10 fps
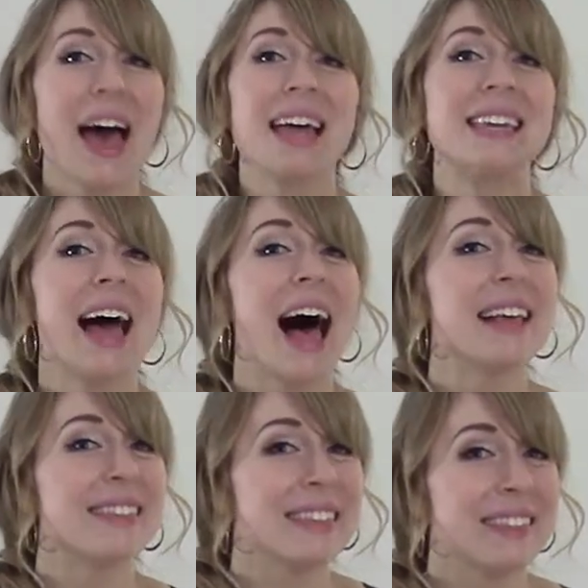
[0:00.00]

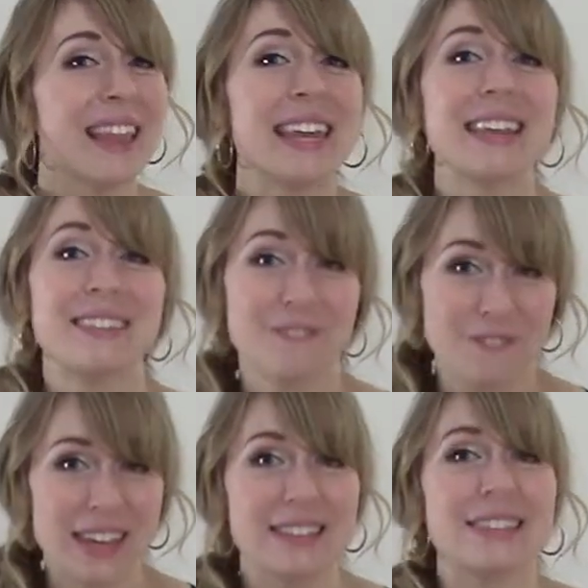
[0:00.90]
not letting the
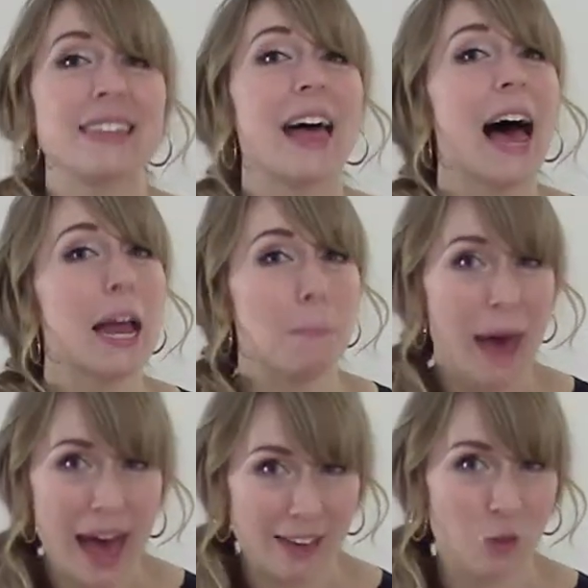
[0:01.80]
feet slide
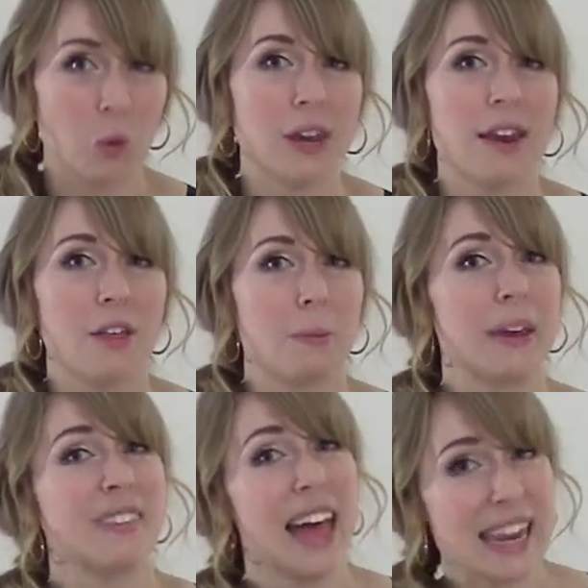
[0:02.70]
past one another,
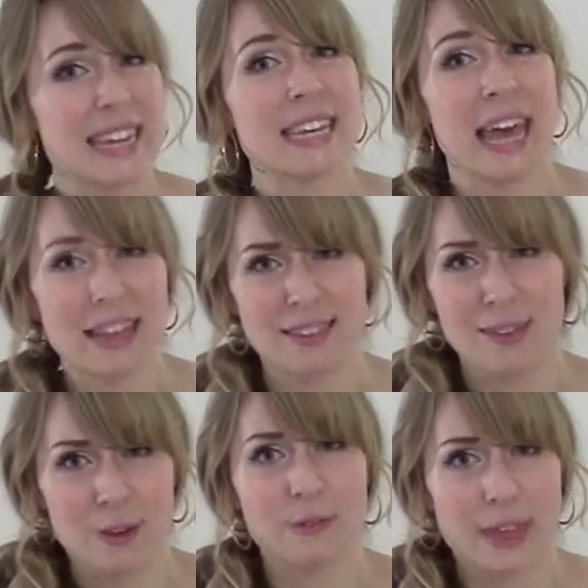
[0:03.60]
because that indicates
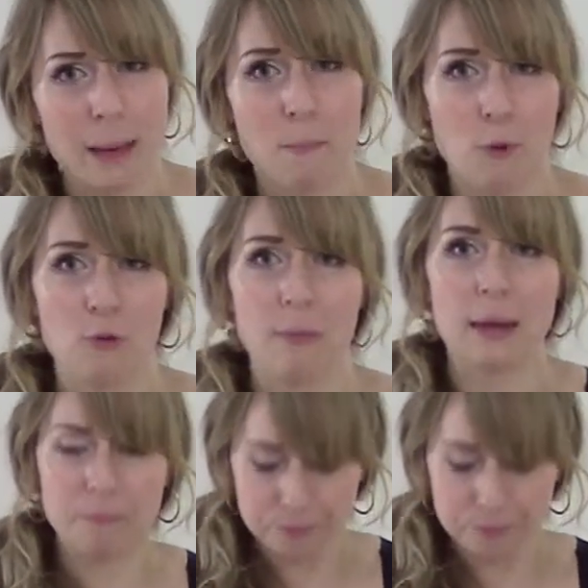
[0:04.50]
that there's hip movement.